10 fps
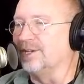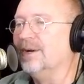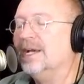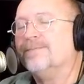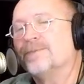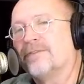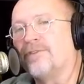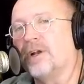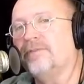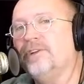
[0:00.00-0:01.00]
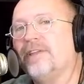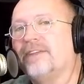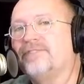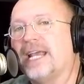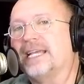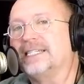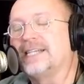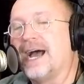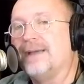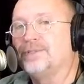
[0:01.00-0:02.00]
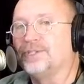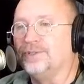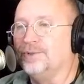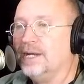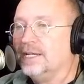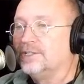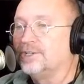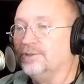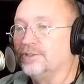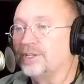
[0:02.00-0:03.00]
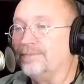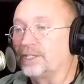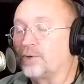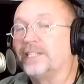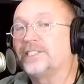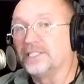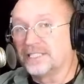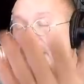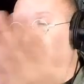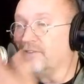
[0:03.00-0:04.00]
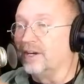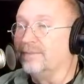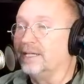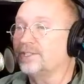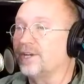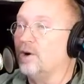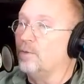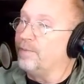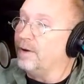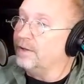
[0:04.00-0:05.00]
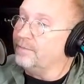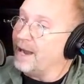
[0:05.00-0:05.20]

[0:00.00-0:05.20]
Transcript: So for all of you that have taken time to to submit questions thank you very much i hope uh,